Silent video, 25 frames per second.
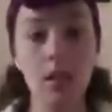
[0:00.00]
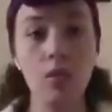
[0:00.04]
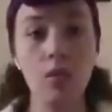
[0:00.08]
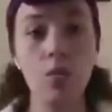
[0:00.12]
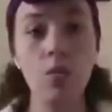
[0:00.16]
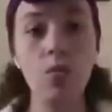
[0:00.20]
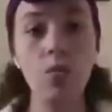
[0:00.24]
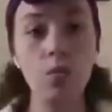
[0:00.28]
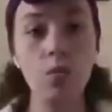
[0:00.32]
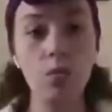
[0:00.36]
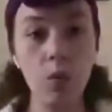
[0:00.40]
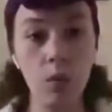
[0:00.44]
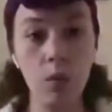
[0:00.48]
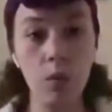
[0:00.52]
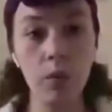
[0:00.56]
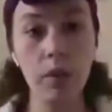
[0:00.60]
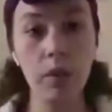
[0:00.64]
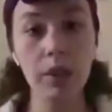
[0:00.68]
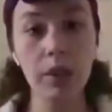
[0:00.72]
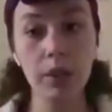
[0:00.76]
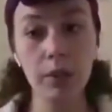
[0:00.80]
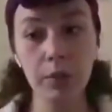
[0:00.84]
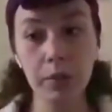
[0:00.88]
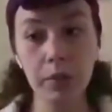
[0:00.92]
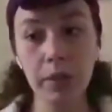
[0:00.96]
what we're
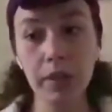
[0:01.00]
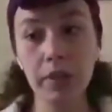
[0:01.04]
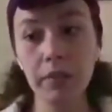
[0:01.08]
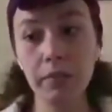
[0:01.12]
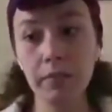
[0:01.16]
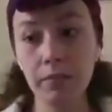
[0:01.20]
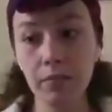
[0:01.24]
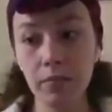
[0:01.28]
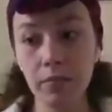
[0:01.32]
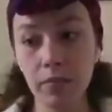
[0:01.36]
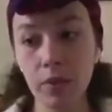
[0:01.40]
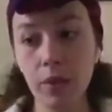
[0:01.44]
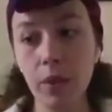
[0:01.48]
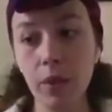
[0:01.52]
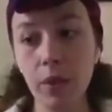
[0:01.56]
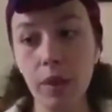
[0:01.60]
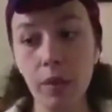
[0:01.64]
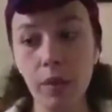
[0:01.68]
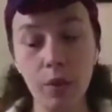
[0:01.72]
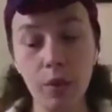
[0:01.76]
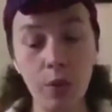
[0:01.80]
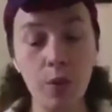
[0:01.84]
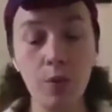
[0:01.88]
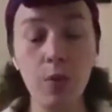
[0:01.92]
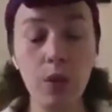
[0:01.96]
doing, right?
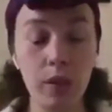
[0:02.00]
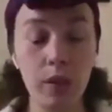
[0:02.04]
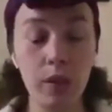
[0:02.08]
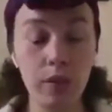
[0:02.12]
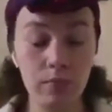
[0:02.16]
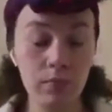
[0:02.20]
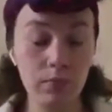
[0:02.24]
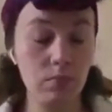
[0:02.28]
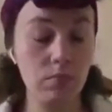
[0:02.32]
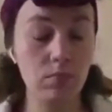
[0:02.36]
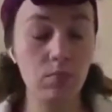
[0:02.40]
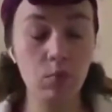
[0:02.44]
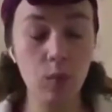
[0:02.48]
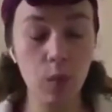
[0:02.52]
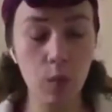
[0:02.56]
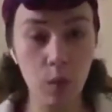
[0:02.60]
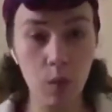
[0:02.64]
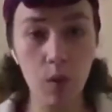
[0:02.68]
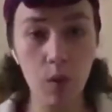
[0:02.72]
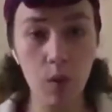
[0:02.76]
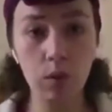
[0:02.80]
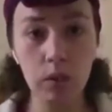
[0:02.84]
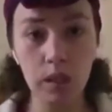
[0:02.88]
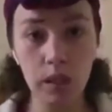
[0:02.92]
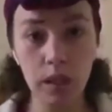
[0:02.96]
Or what we're
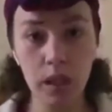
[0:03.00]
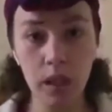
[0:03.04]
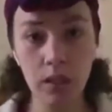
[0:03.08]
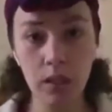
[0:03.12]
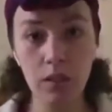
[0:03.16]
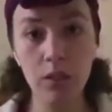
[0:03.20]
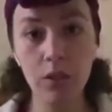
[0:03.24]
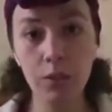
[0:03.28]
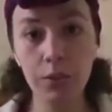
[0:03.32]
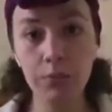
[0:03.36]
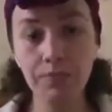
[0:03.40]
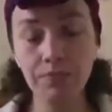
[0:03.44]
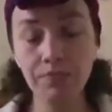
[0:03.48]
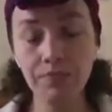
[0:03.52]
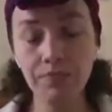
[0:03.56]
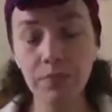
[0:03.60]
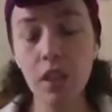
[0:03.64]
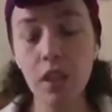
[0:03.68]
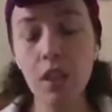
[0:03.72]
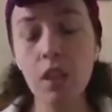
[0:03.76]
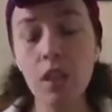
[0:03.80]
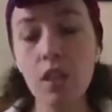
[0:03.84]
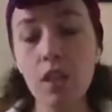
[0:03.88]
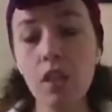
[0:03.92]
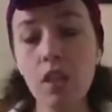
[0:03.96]
holding on to.
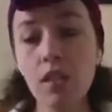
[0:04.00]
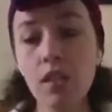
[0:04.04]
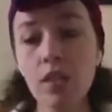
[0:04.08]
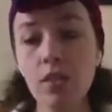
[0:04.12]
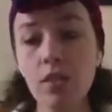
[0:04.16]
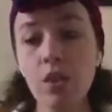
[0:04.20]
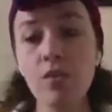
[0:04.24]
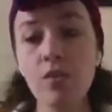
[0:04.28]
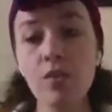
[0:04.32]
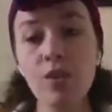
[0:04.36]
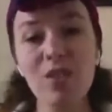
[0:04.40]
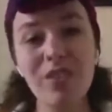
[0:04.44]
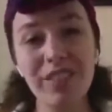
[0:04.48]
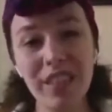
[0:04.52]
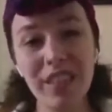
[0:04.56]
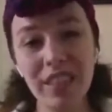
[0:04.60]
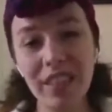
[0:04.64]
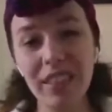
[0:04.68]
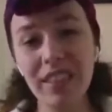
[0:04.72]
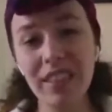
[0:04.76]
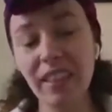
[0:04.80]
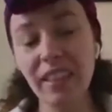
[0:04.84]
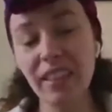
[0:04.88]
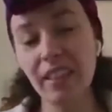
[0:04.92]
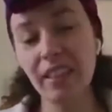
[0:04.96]
So if you're
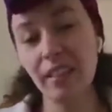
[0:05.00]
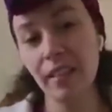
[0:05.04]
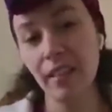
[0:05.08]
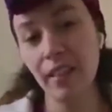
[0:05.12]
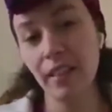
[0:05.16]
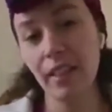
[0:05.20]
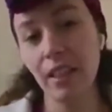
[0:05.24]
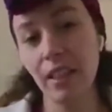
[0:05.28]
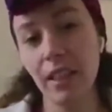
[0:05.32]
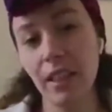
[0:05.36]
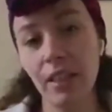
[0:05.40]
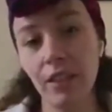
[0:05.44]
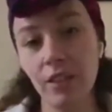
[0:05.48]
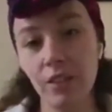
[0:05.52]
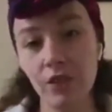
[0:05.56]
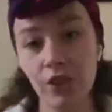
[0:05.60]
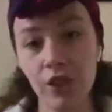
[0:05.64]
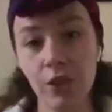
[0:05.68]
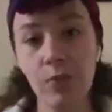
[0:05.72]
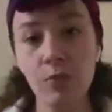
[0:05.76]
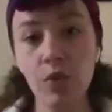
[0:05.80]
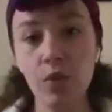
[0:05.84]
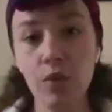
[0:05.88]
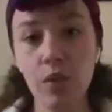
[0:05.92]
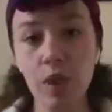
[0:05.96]
feeling like you got to get energy
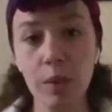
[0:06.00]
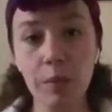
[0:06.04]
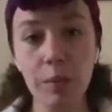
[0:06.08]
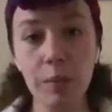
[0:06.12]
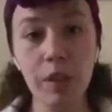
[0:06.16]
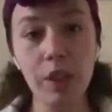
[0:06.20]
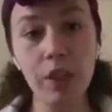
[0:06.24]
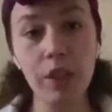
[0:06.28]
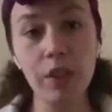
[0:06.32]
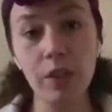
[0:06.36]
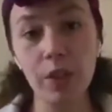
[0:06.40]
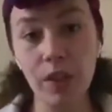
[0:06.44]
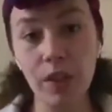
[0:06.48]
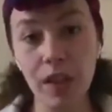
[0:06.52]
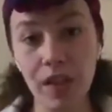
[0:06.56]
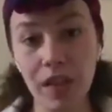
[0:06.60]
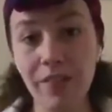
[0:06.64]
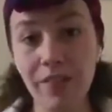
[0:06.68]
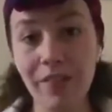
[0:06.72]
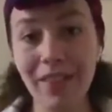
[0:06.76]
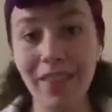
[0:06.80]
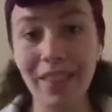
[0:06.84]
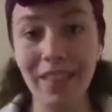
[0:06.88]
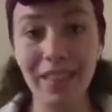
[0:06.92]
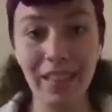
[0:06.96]
moving, but you don't
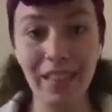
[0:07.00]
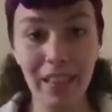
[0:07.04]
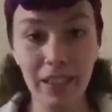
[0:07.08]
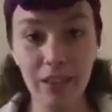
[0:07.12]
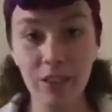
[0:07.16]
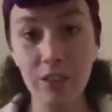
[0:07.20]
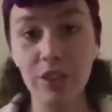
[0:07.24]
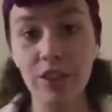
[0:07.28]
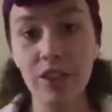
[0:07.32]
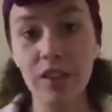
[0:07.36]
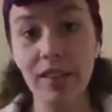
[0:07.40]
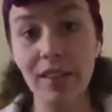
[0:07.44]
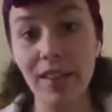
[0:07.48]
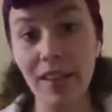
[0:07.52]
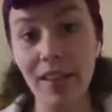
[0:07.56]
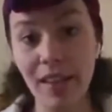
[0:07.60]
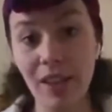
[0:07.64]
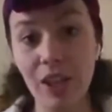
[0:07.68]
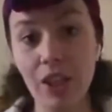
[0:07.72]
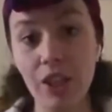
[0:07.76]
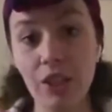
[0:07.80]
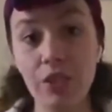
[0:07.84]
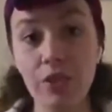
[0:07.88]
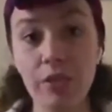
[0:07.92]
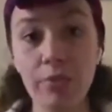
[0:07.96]
have the energy to
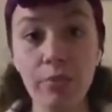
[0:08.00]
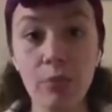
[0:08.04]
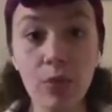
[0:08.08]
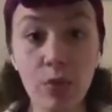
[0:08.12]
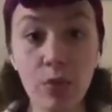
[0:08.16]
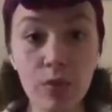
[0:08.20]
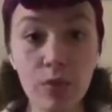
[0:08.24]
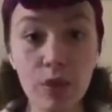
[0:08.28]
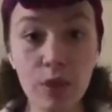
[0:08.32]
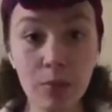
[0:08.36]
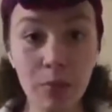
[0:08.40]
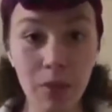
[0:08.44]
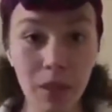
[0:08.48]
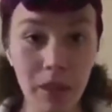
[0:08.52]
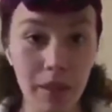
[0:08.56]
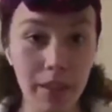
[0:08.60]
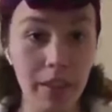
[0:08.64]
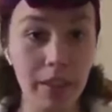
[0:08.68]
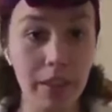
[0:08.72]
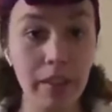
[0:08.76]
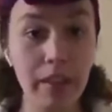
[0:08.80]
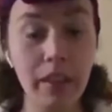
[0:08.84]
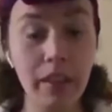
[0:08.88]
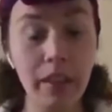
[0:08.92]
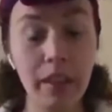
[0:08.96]
actually move your
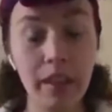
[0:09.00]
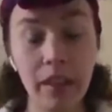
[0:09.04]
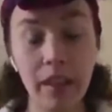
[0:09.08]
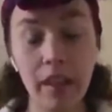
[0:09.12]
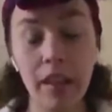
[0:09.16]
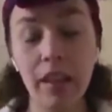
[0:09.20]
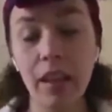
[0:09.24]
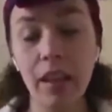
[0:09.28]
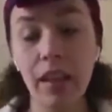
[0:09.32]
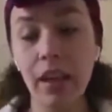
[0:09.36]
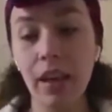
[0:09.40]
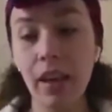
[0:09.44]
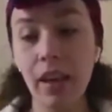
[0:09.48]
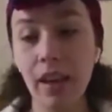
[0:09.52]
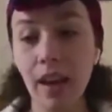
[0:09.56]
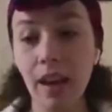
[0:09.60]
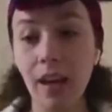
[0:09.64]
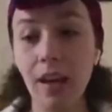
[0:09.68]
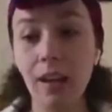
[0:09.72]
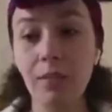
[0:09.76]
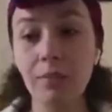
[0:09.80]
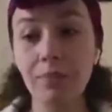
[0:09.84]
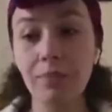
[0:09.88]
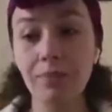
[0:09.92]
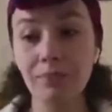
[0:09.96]
body
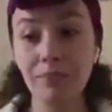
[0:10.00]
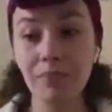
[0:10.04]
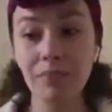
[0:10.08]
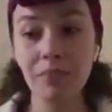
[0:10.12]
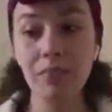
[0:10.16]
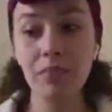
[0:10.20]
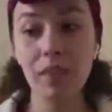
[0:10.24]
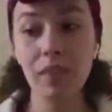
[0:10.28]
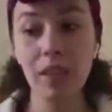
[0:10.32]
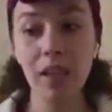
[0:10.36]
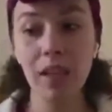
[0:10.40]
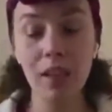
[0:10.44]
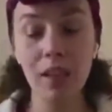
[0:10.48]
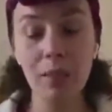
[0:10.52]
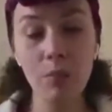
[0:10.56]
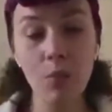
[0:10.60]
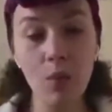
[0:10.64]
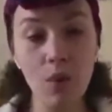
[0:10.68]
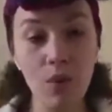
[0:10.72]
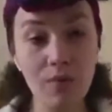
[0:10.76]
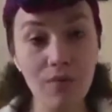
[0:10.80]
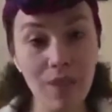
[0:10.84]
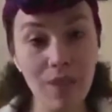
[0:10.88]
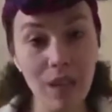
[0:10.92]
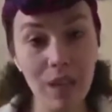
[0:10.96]
in a
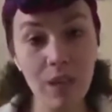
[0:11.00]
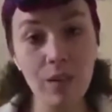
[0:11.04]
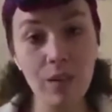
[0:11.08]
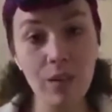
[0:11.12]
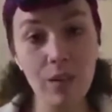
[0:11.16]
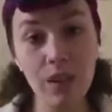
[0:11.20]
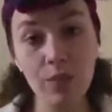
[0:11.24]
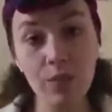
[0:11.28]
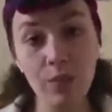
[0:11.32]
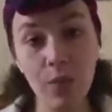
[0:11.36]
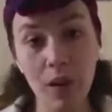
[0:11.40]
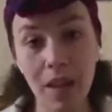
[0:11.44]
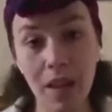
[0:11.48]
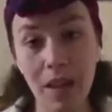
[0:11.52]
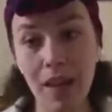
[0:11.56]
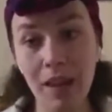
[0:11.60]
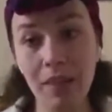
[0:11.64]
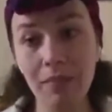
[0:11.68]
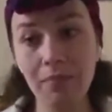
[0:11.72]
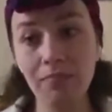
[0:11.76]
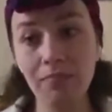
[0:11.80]
more vigorous way,